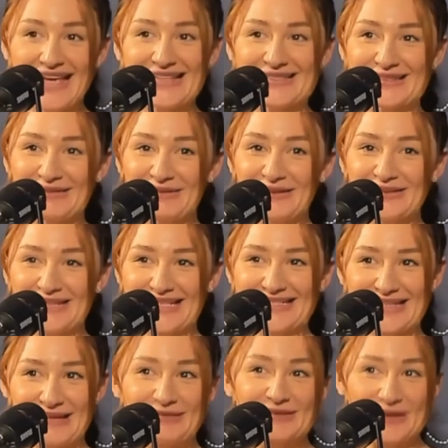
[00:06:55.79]
So we've got
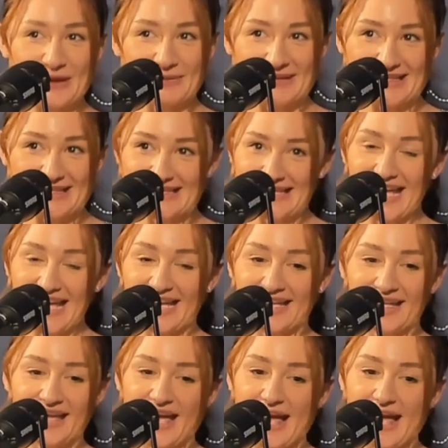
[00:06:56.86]
Jessica who's coming today